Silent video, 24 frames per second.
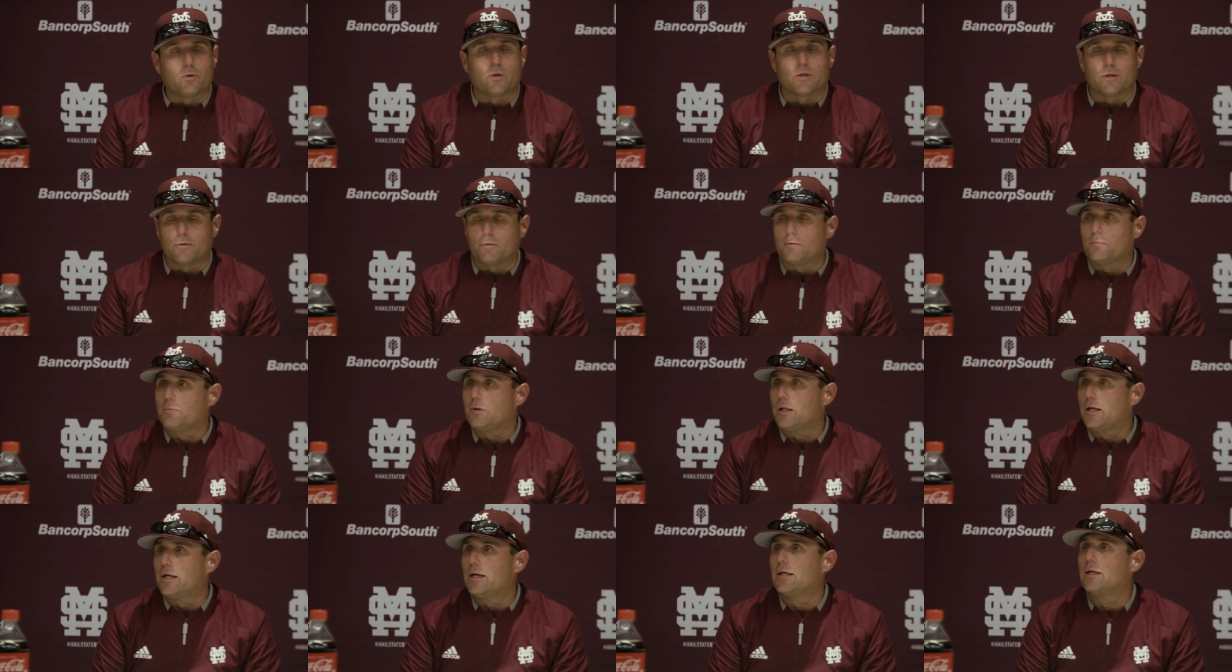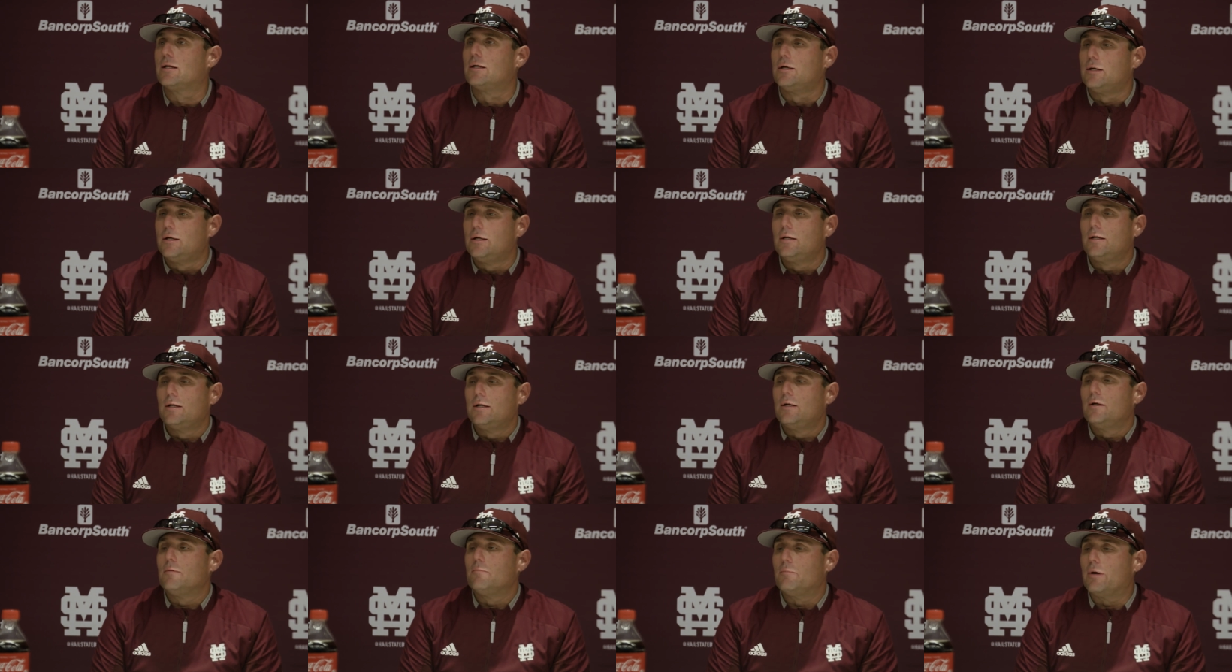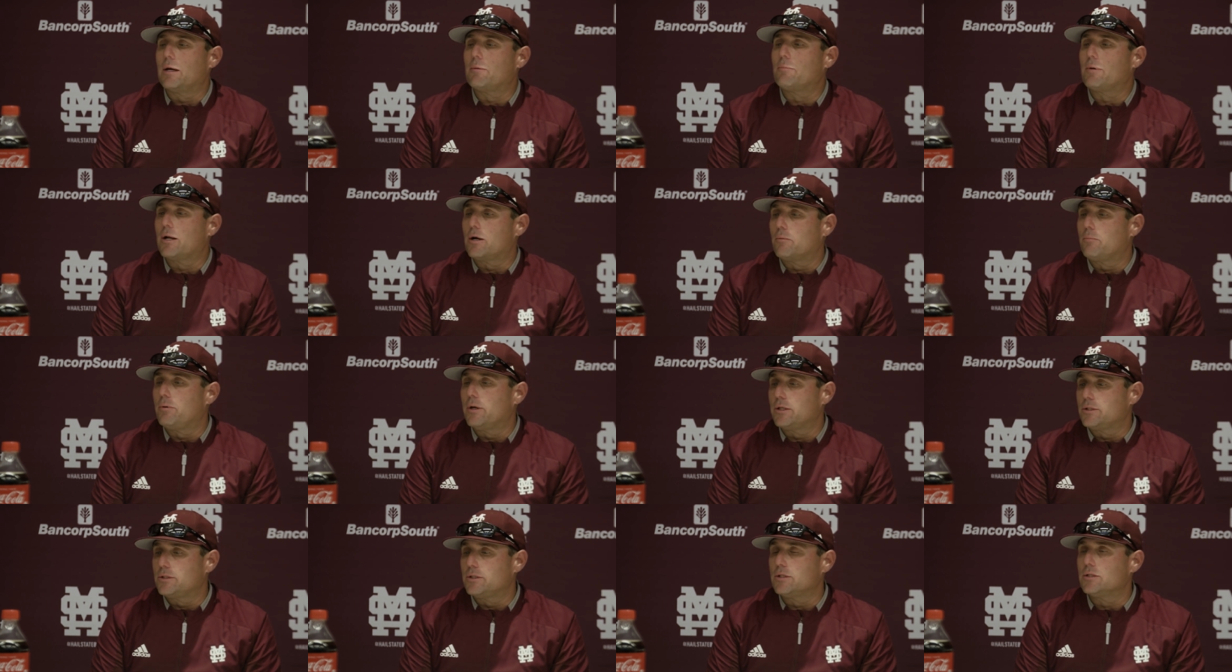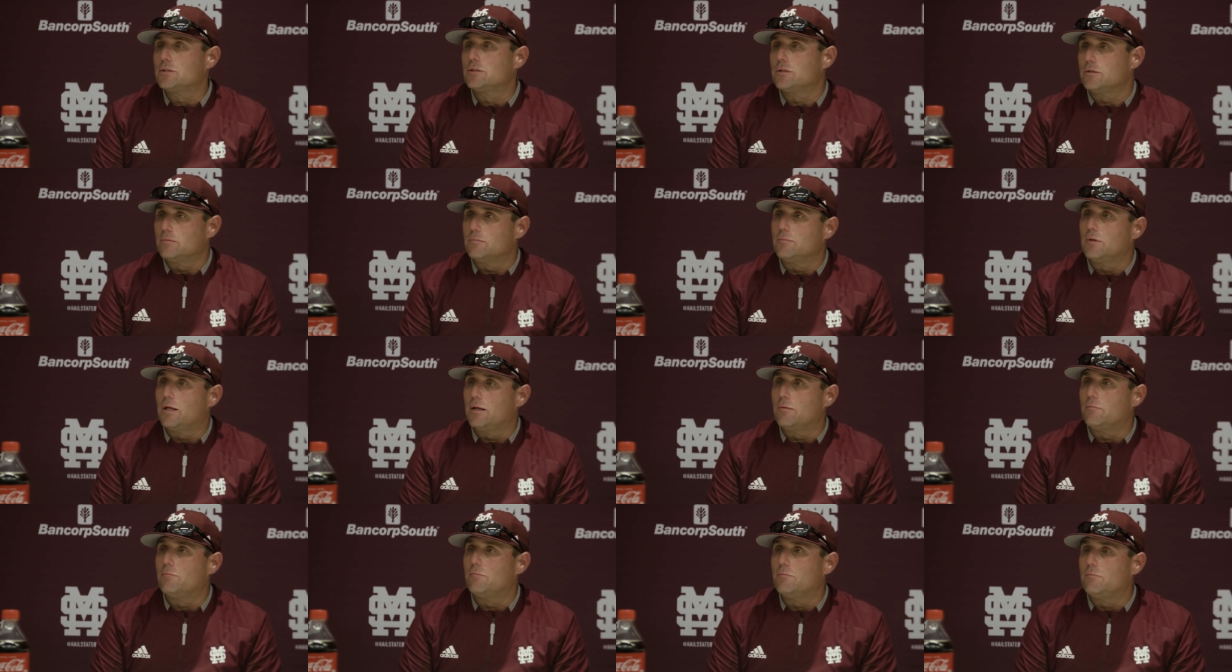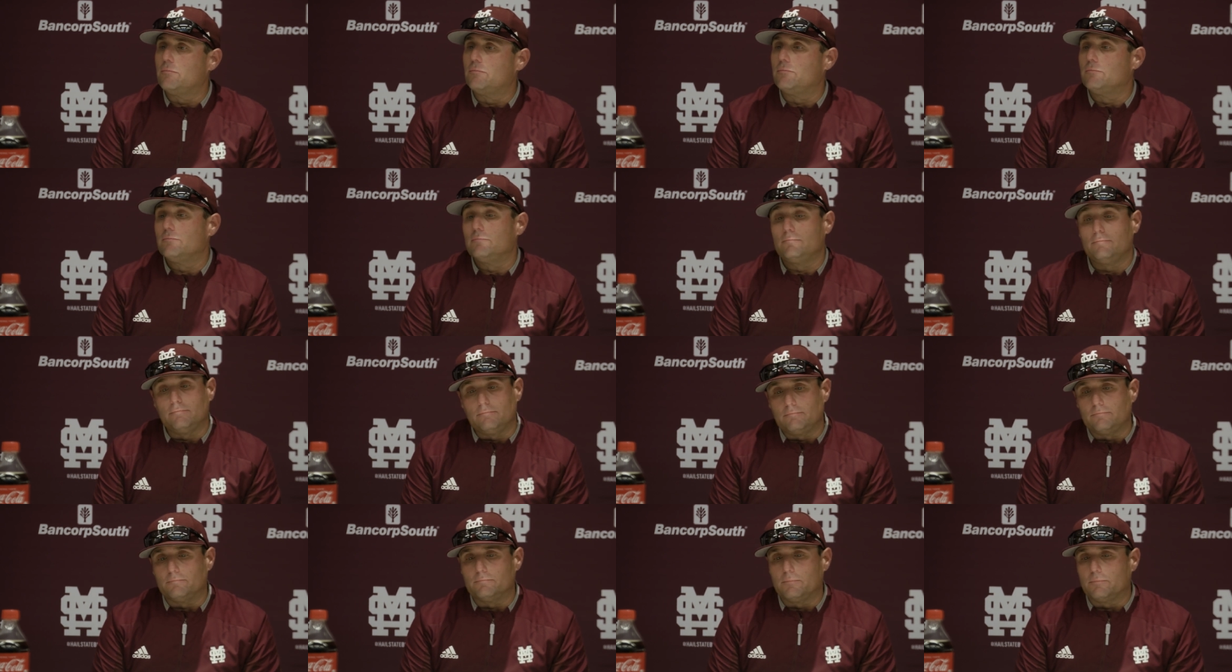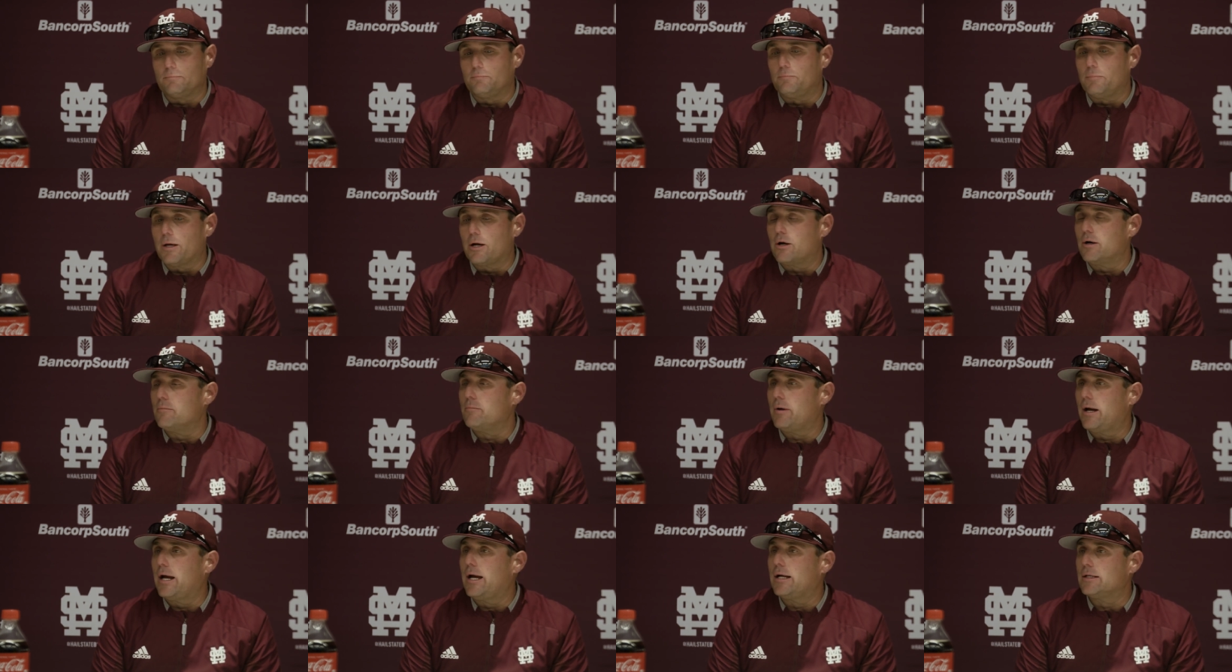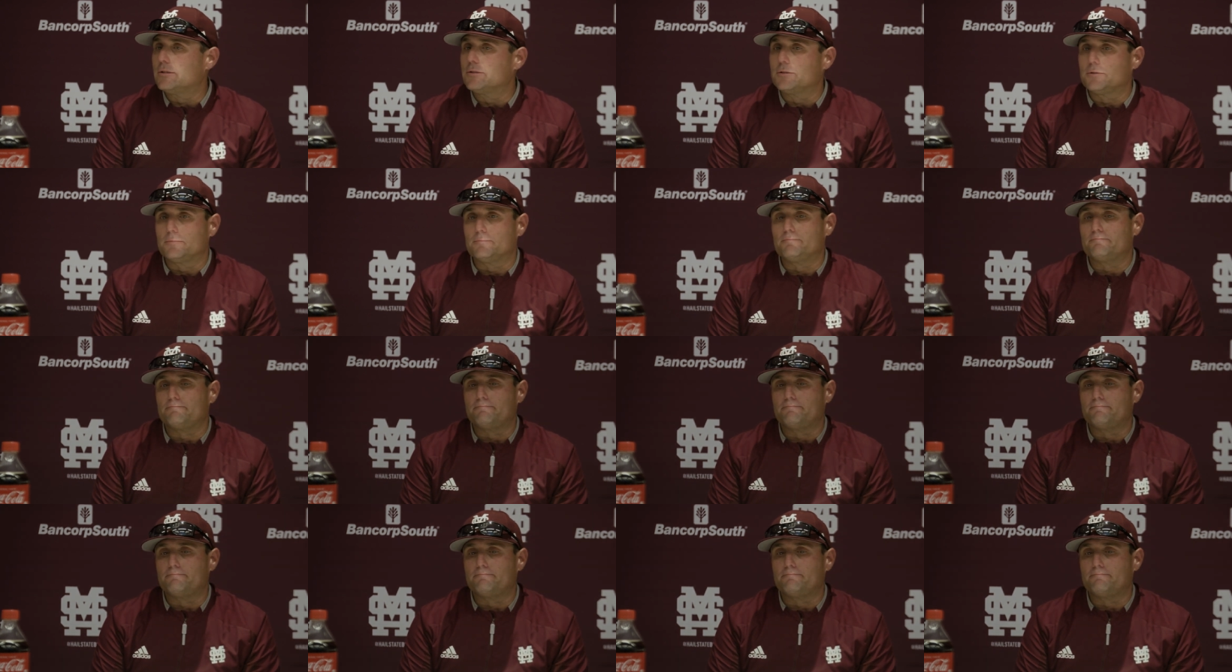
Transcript: wanting them to play, make better pitches, and, and better at bats.